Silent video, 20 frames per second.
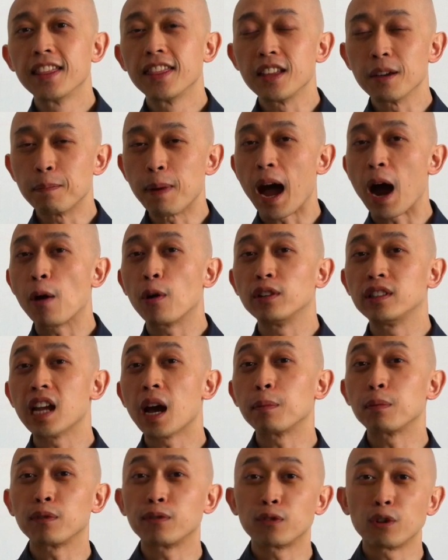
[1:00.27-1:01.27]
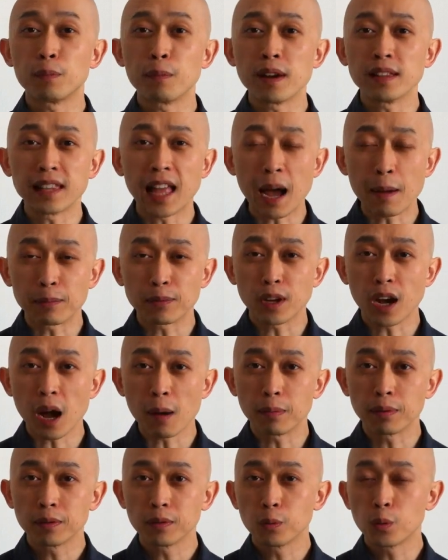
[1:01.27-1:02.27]
the power adapter for my
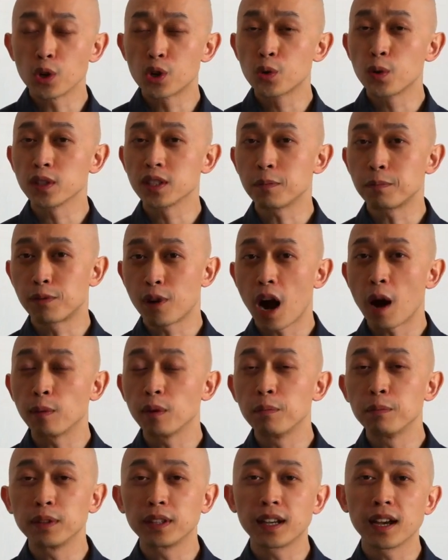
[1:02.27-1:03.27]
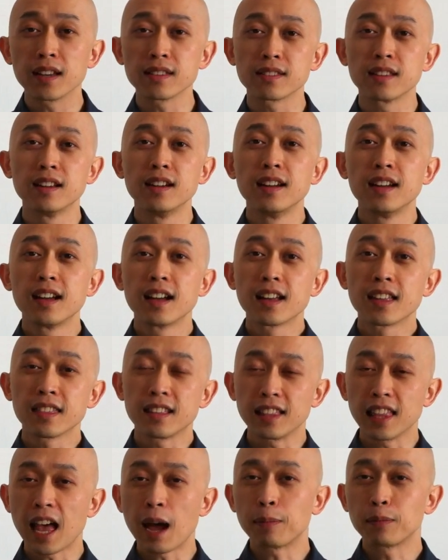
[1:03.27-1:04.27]
laptop, which was a problem because
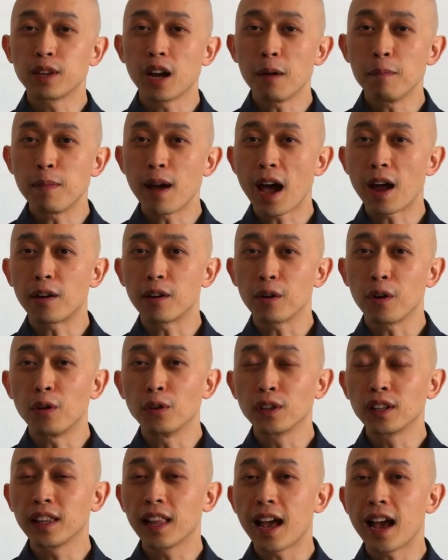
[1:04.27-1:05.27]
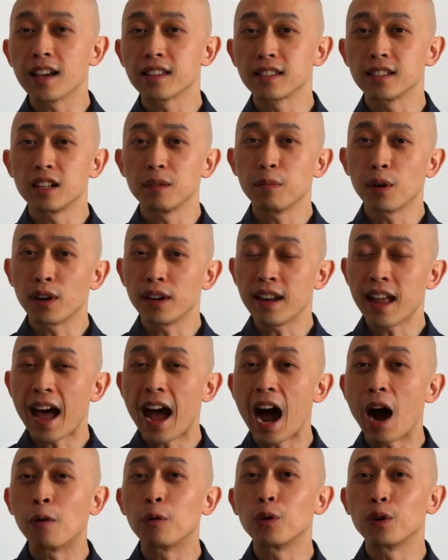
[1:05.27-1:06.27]
the laptop battery only lasted about an
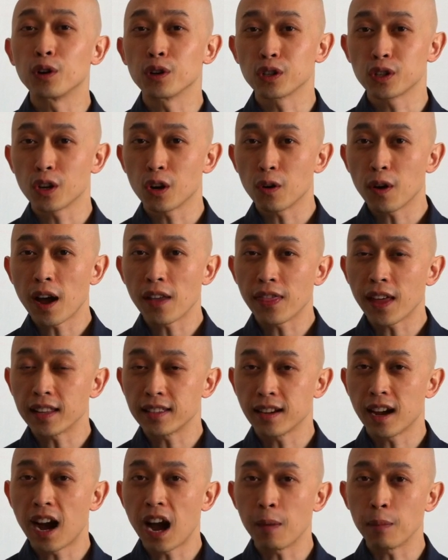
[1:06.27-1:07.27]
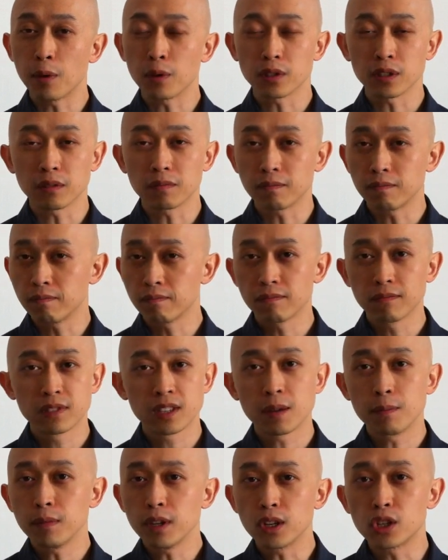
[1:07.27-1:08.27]
hour or so at that time. There was
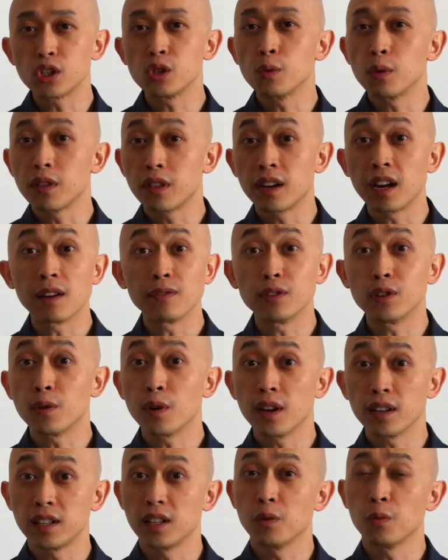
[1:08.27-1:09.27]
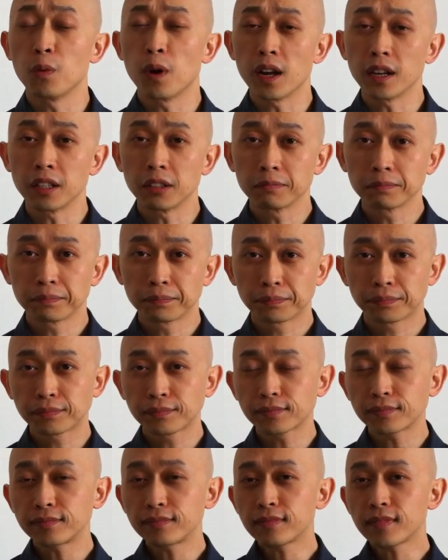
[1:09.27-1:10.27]
some issue with it, I have no idea what.
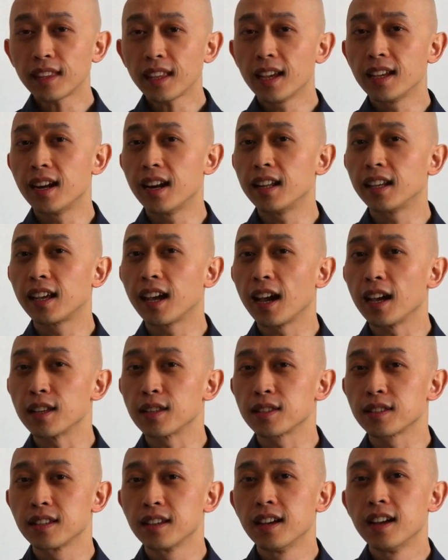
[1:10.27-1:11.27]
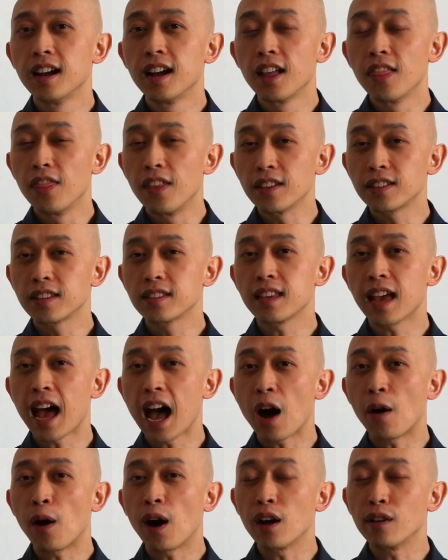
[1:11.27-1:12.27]
In any case, this is
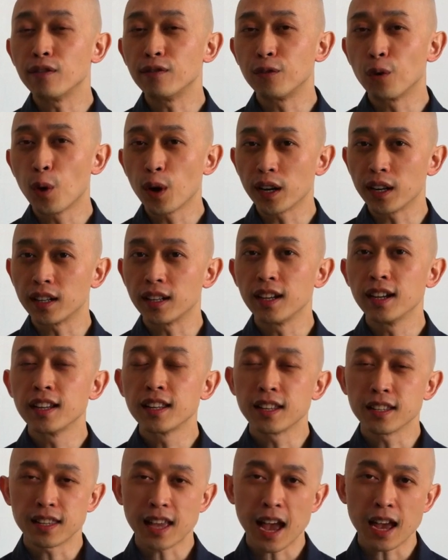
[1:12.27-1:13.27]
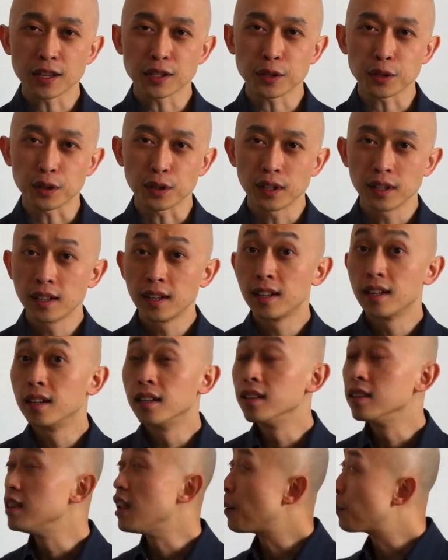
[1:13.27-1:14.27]
how I avoided disaster.
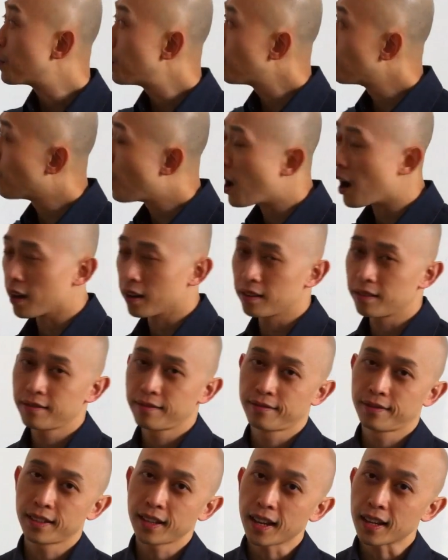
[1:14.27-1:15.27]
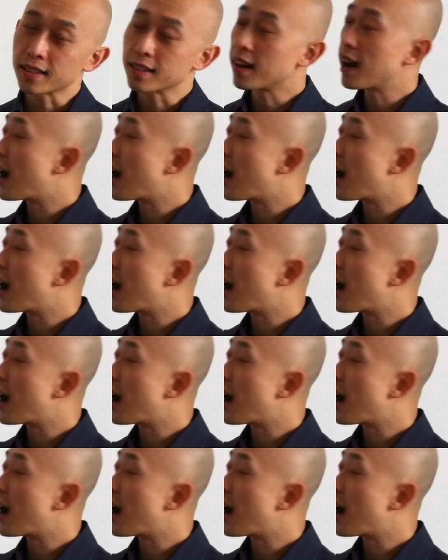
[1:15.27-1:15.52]
Number 1 is